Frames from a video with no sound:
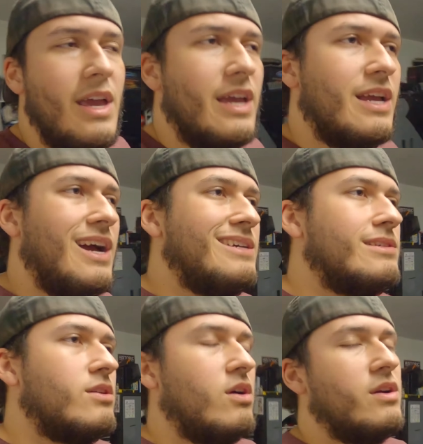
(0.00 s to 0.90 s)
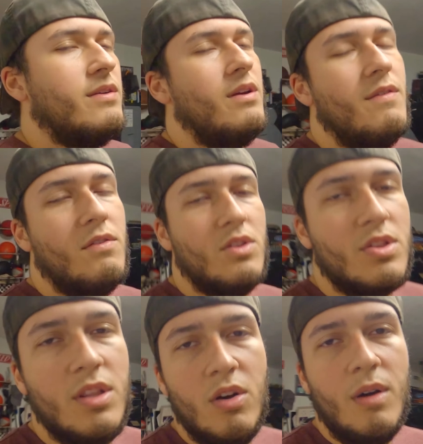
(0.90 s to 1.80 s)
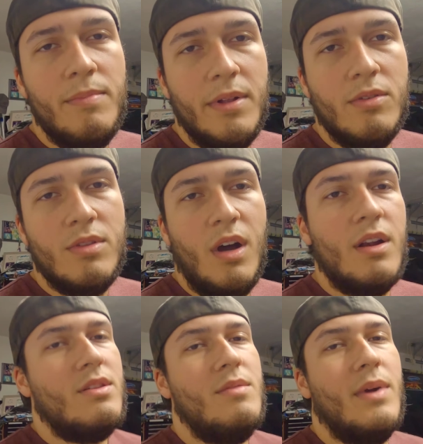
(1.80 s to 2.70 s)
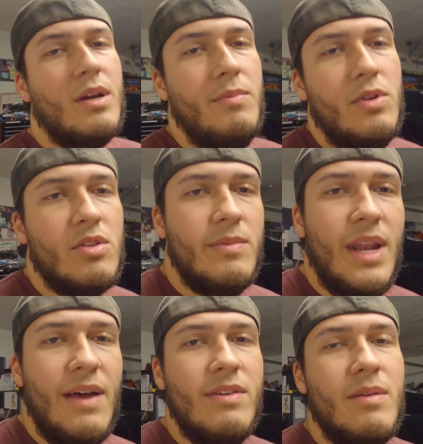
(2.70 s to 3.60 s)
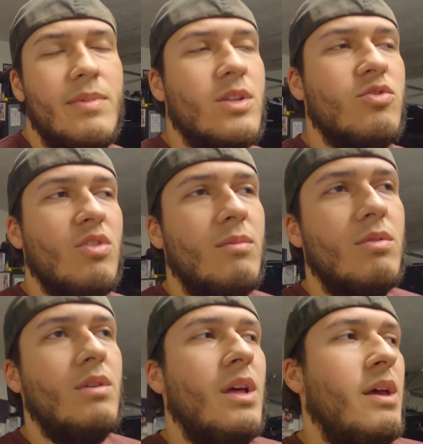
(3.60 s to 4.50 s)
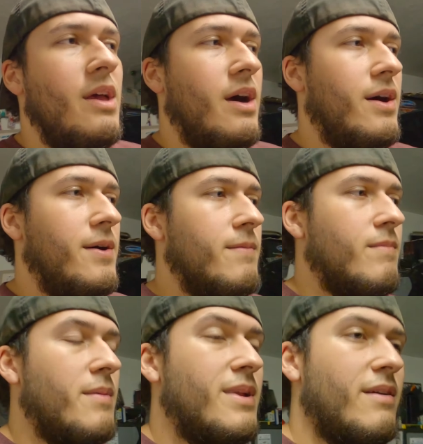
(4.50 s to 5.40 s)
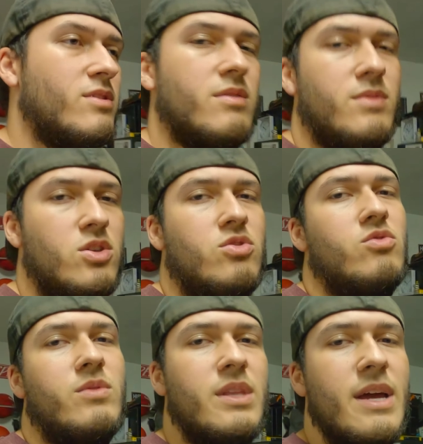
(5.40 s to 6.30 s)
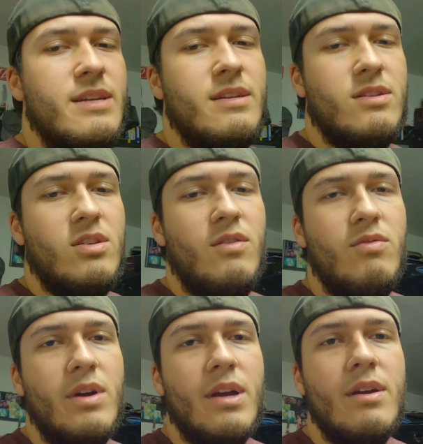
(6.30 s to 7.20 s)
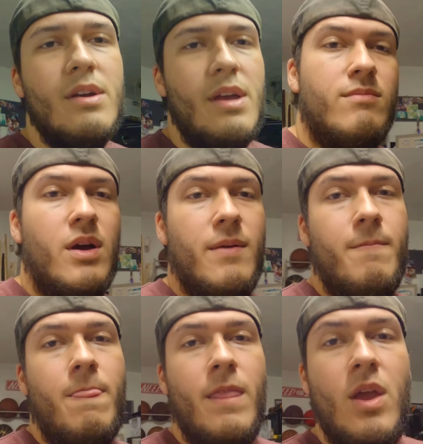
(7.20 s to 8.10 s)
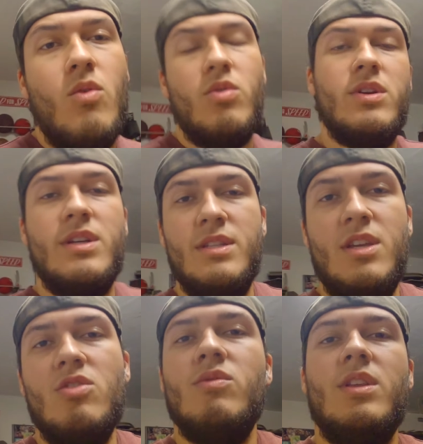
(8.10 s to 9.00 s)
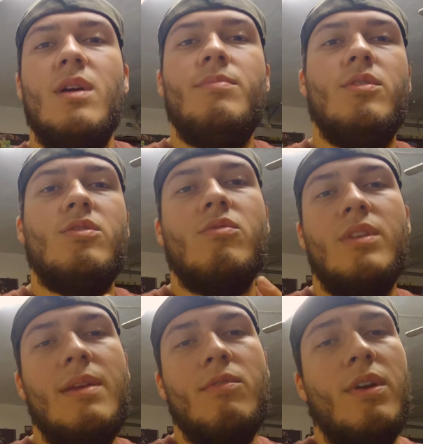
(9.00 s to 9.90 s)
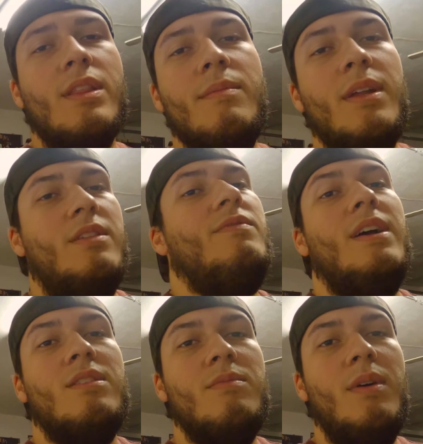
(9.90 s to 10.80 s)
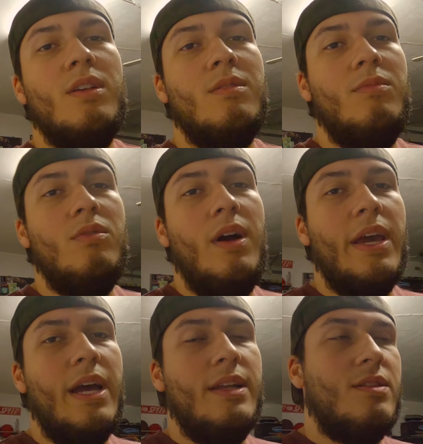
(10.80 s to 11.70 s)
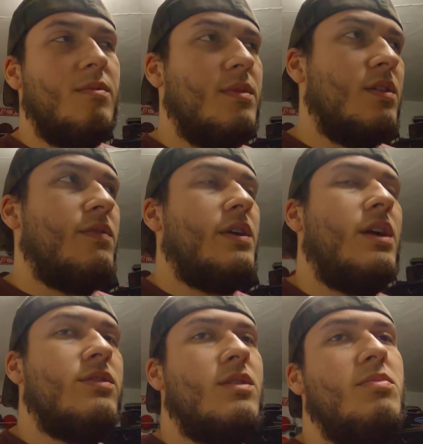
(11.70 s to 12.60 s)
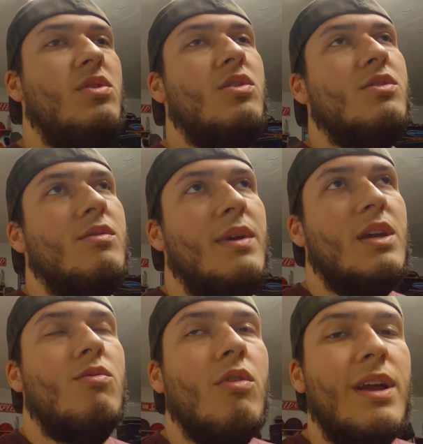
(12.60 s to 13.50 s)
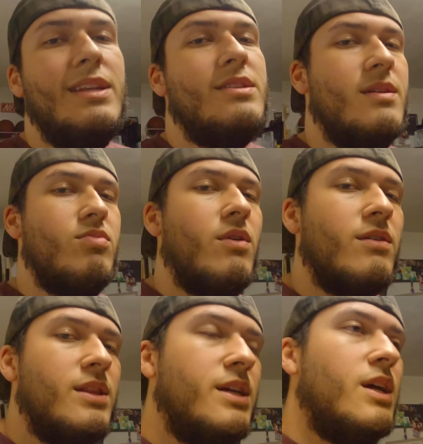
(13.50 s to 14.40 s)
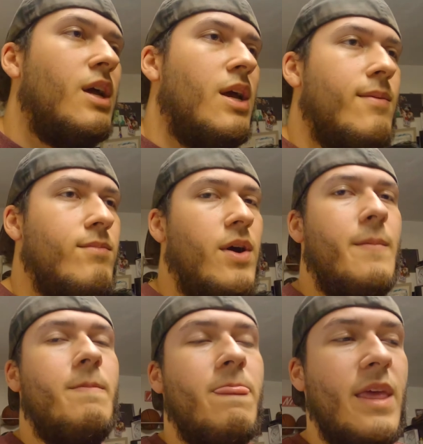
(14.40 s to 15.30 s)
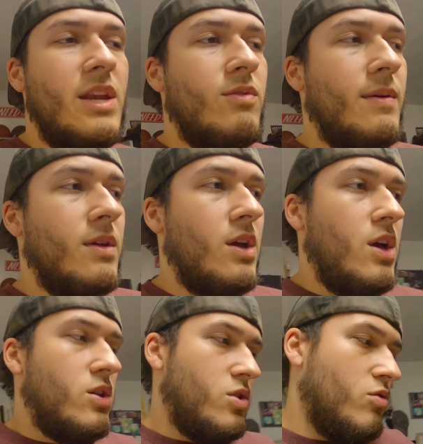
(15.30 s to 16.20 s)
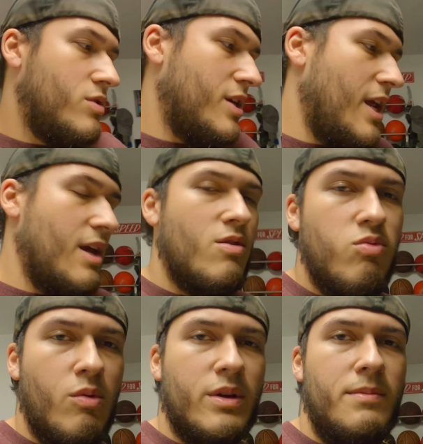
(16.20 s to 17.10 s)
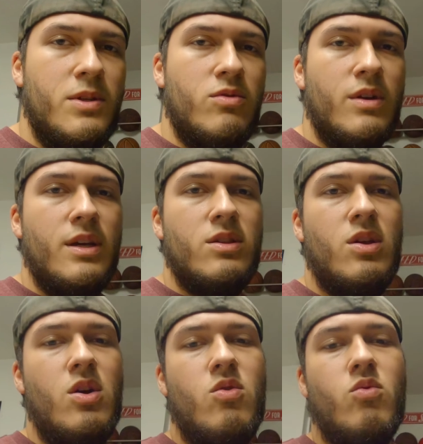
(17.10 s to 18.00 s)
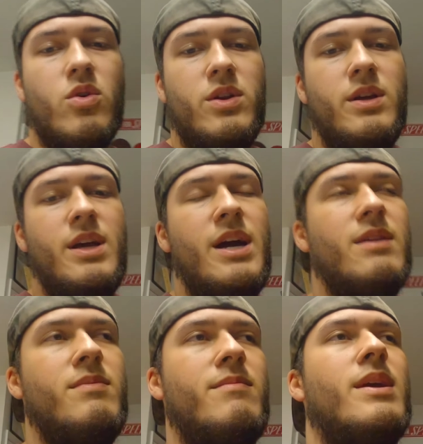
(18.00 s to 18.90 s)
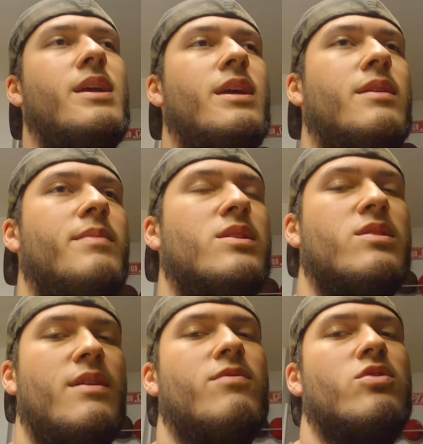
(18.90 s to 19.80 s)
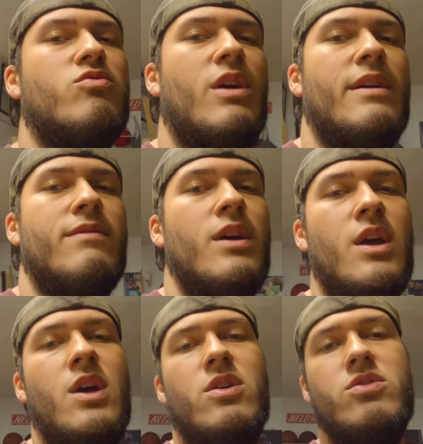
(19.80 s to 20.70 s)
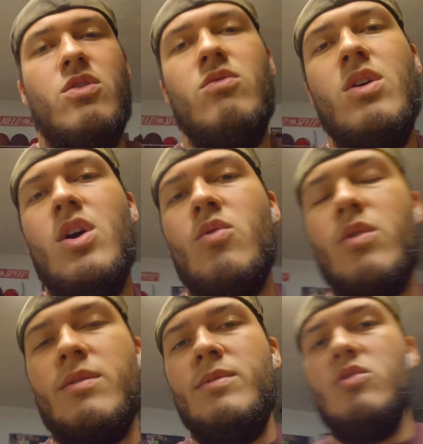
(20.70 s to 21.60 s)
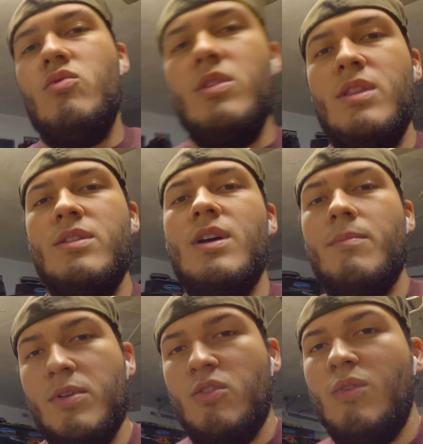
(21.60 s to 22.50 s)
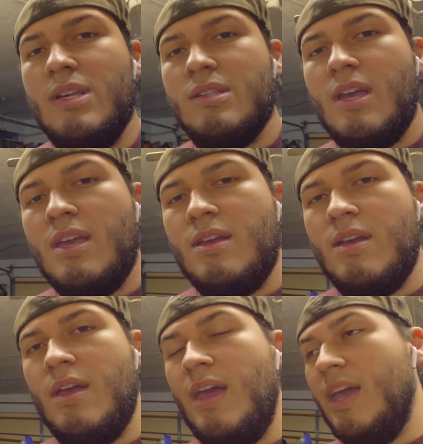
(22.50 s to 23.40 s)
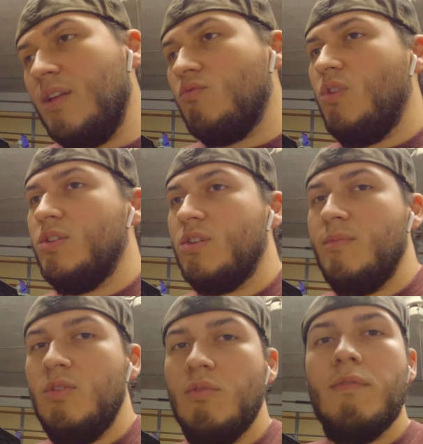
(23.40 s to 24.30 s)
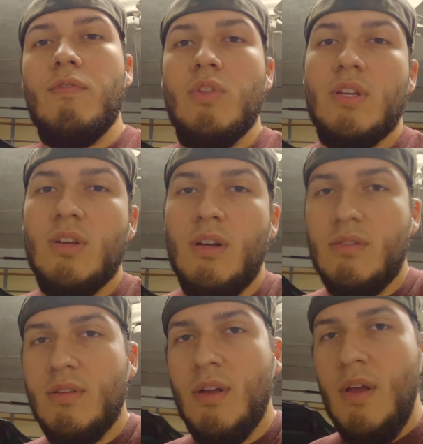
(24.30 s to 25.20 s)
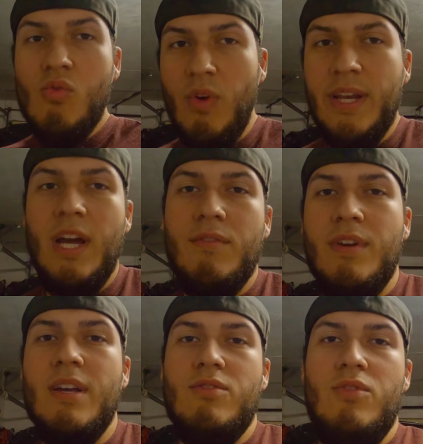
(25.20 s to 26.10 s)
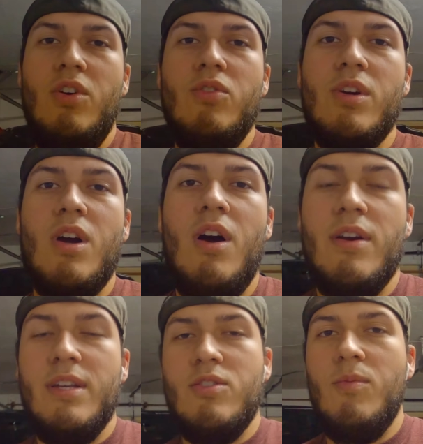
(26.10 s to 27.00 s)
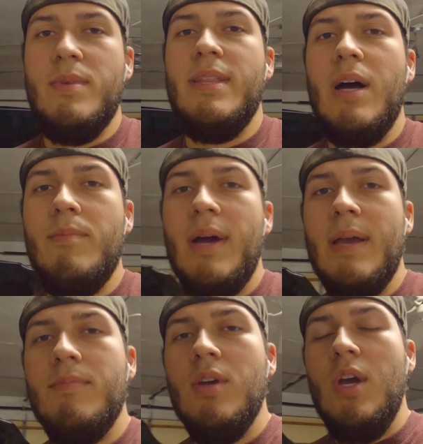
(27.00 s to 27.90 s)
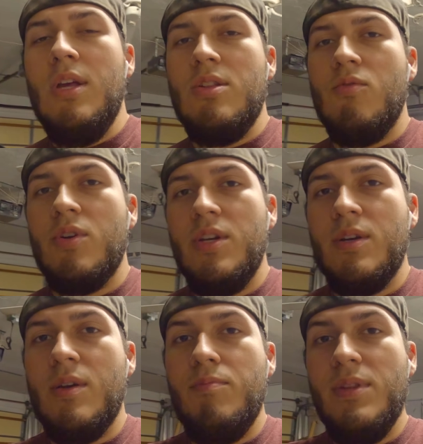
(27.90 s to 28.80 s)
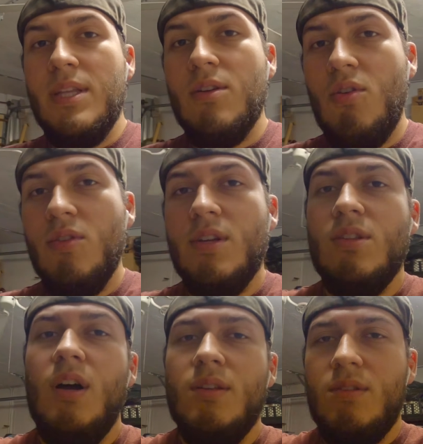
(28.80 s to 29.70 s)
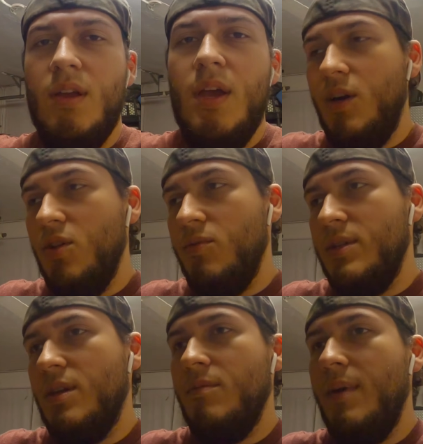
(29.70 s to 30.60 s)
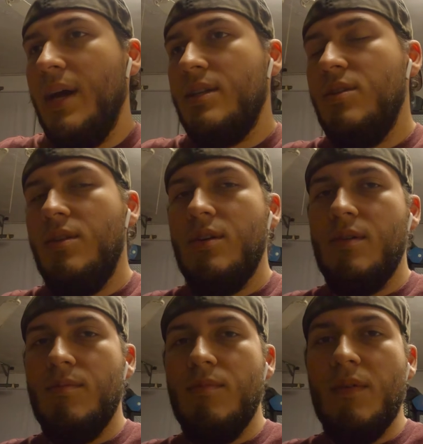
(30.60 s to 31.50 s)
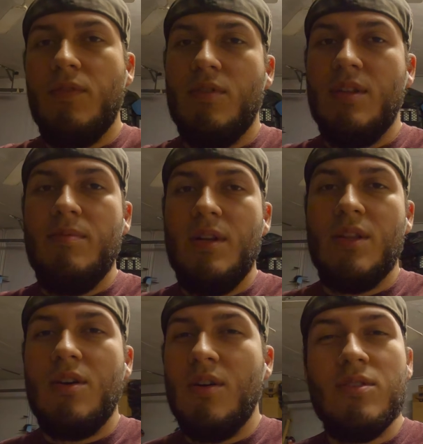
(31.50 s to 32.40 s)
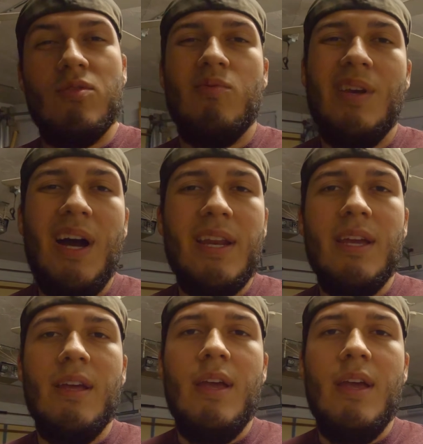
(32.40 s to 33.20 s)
And guys, sorry for the slow uploads. Honestly, my computer's been having a bit of trouble. I've been having some issues with the editing software, but we're going to continue with the uploads and we're going to keep cranking them out as fast as possible. I got some things figured out with the computer to make it work, at least temporarily. But anyway, so today what we're going to be doing is we're going to kind of be making it a bit safer to drive. So we're going to be doing the dump on the wastegate, and we're also going to be doing full exhaust. Right now, if you guys don't know, the car is open downpipe, so we're gonna complete the whole exhaust all the way to the back to the muffler that's been on the car since we got it.